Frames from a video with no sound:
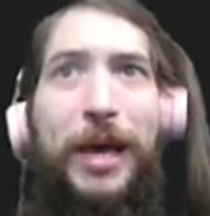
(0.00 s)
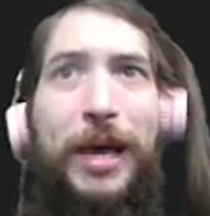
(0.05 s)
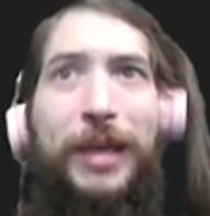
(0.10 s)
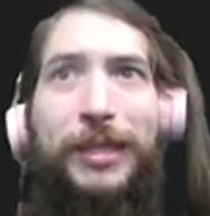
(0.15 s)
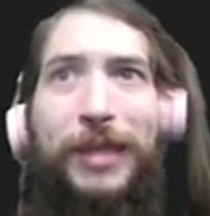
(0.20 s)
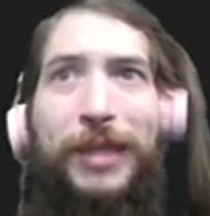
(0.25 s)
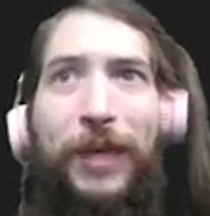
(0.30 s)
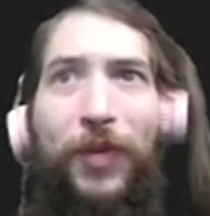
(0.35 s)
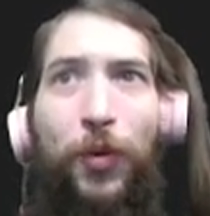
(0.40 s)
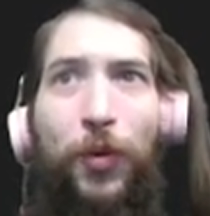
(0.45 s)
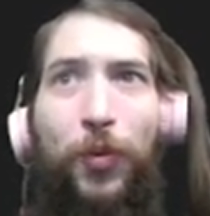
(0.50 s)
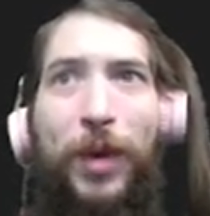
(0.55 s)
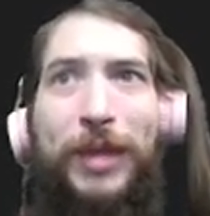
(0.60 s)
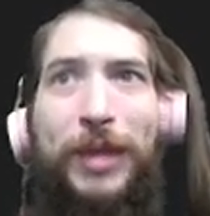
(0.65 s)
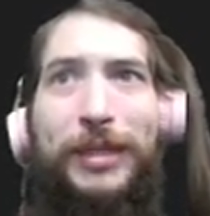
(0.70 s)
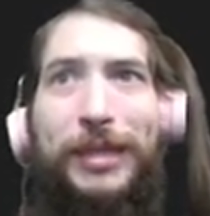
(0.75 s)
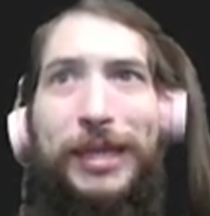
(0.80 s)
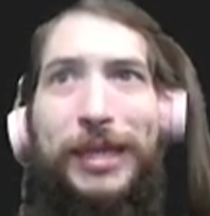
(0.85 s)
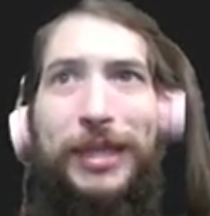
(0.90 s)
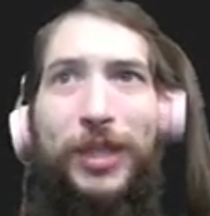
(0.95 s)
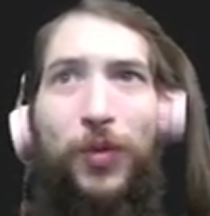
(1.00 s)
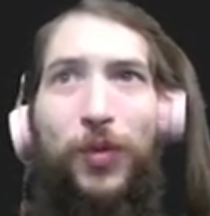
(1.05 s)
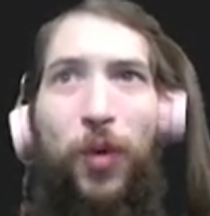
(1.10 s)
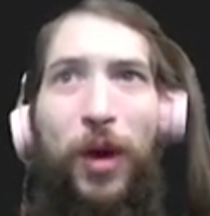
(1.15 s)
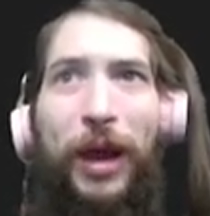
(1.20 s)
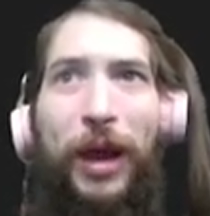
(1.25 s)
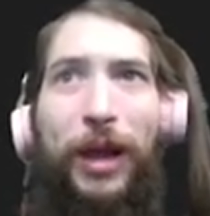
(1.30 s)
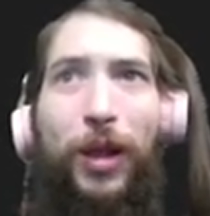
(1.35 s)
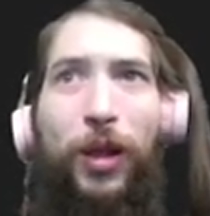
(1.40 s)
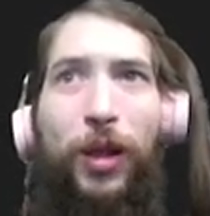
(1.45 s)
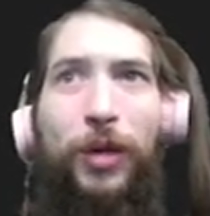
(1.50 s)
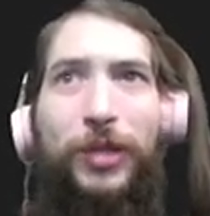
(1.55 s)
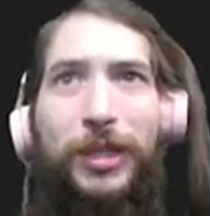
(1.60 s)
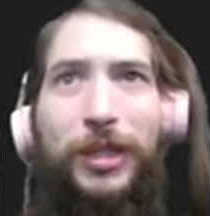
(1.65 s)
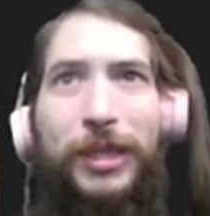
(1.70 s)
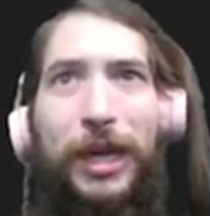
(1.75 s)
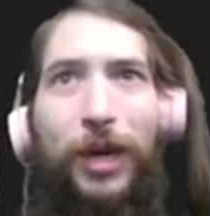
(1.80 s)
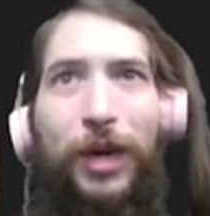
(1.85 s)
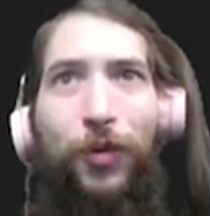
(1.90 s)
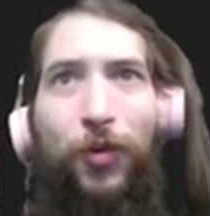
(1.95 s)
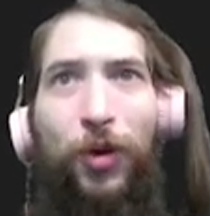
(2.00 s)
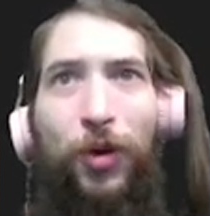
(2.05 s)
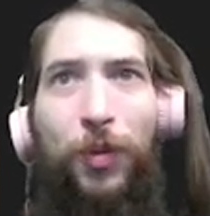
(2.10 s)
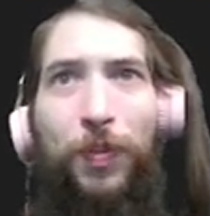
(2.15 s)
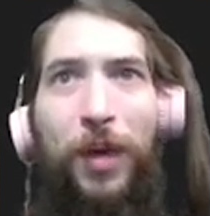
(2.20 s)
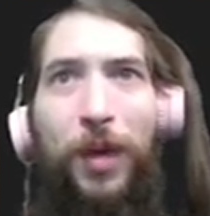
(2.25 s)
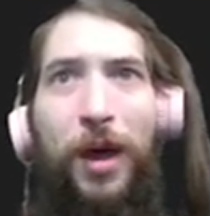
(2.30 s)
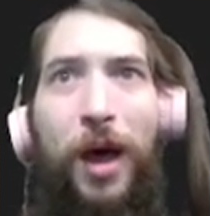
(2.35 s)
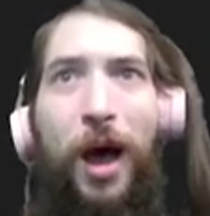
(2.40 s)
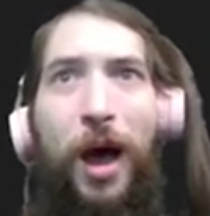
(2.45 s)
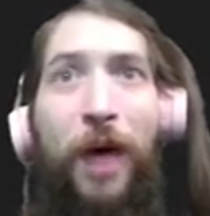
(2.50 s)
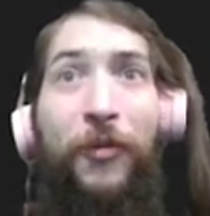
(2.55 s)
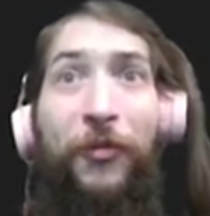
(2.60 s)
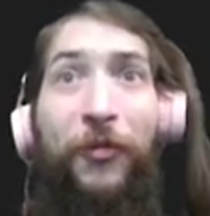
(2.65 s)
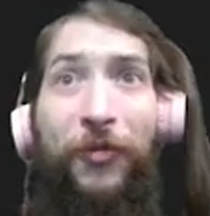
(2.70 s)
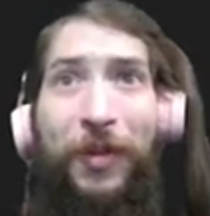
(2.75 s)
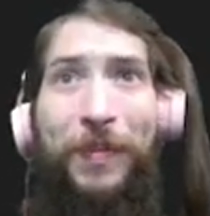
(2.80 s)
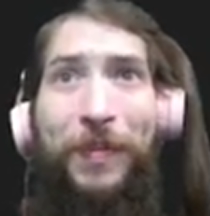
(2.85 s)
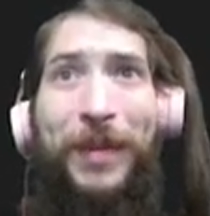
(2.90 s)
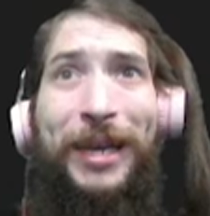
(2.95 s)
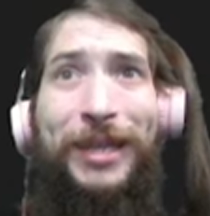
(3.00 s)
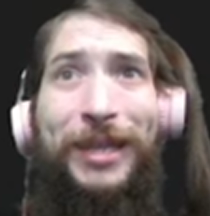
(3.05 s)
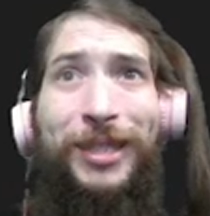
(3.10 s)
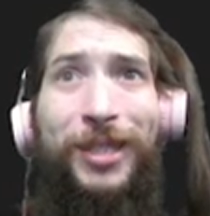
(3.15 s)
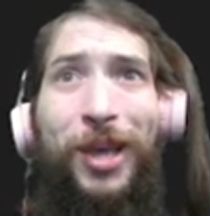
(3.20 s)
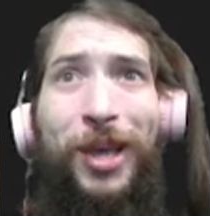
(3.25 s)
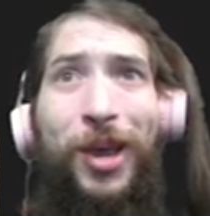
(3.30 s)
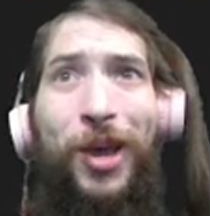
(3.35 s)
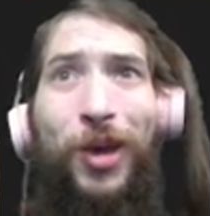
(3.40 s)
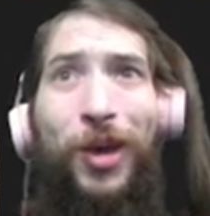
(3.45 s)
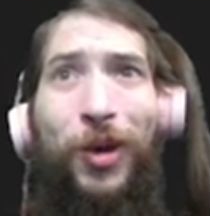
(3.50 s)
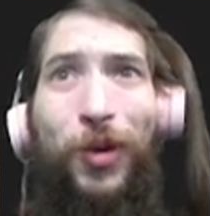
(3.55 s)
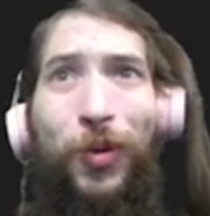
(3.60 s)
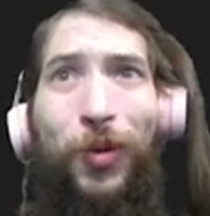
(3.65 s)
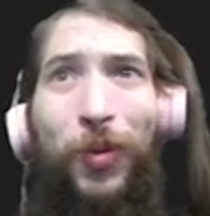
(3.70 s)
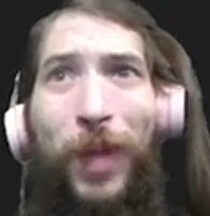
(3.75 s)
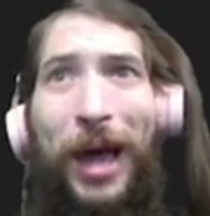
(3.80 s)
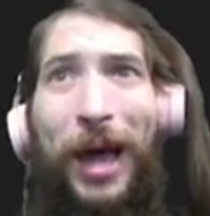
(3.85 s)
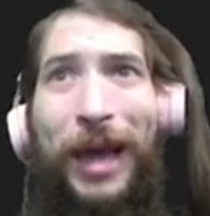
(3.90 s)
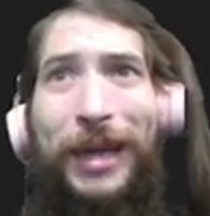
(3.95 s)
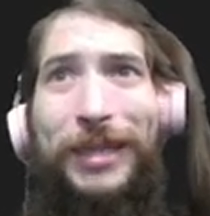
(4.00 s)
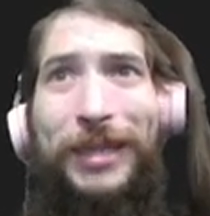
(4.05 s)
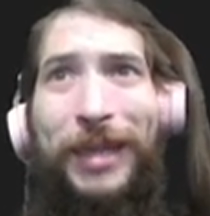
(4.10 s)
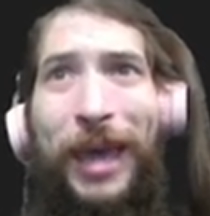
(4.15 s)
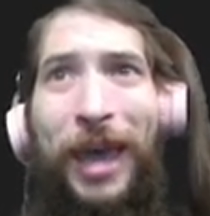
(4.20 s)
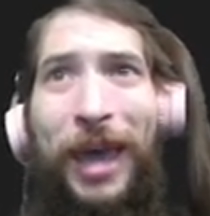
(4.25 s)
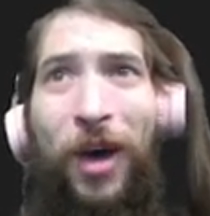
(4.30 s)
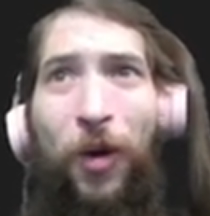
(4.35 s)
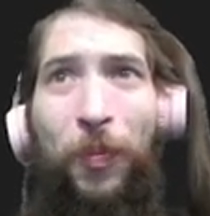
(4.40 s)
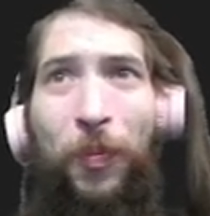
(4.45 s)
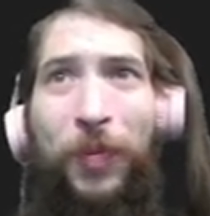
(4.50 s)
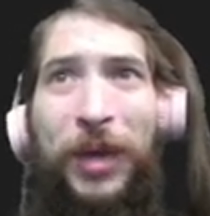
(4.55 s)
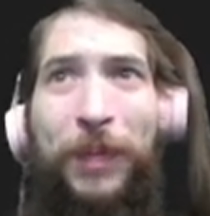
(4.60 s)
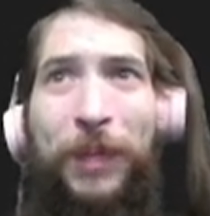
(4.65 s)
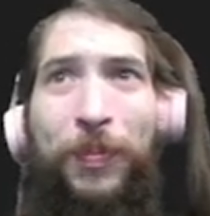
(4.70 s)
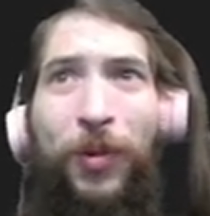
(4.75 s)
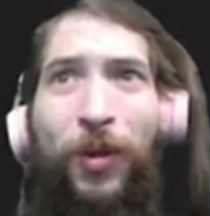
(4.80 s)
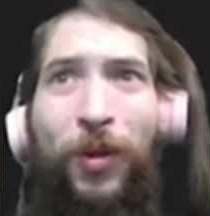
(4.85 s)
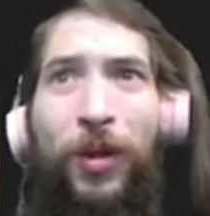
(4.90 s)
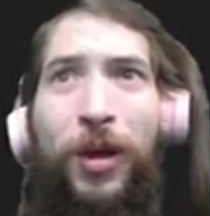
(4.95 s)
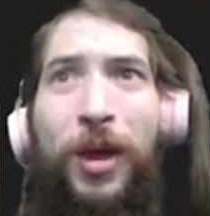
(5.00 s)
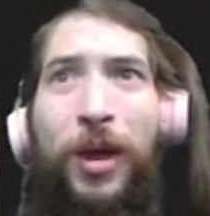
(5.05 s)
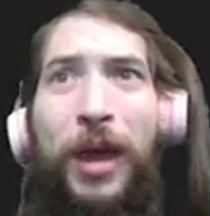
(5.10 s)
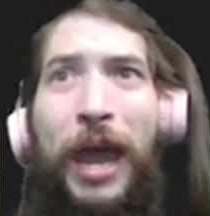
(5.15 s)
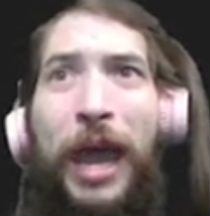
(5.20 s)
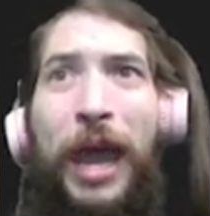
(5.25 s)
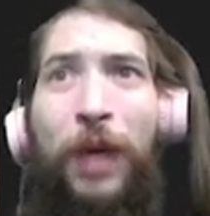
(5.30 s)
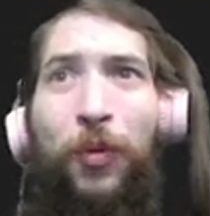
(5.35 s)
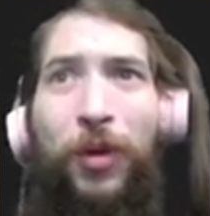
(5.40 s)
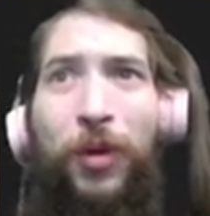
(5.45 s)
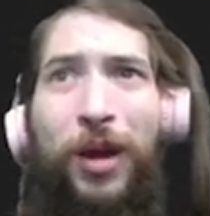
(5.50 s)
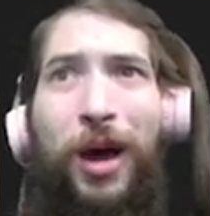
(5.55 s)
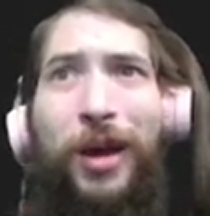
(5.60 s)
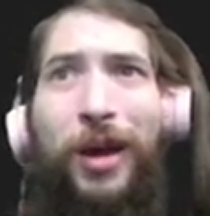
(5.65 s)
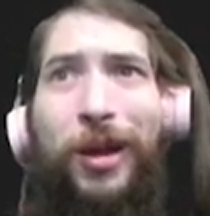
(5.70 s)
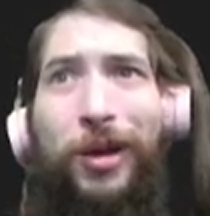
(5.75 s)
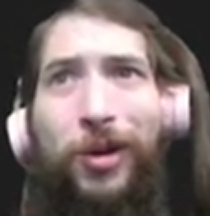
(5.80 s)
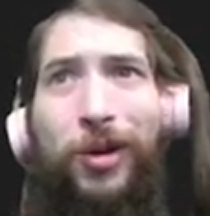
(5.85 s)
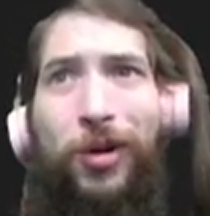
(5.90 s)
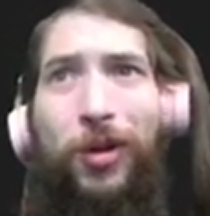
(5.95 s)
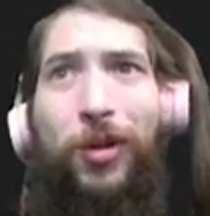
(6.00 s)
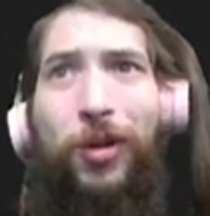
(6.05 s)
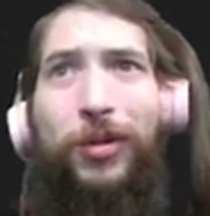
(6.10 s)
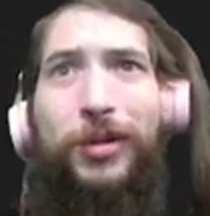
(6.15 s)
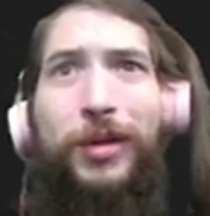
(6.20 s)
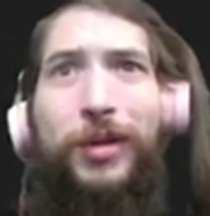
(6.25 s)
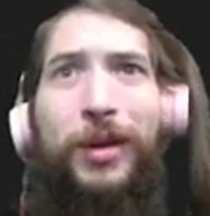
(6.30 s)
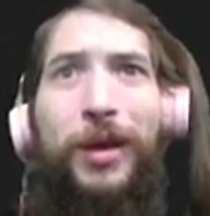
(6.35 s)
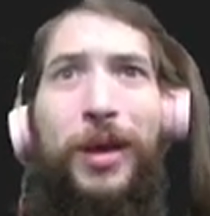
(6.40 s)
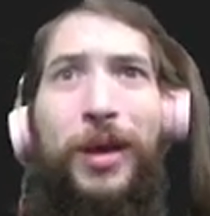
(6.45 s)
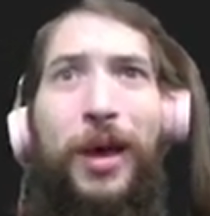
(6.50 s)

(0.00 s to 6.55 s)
said the residents were a close-knit group of feminists who liked to help people and were not a cult.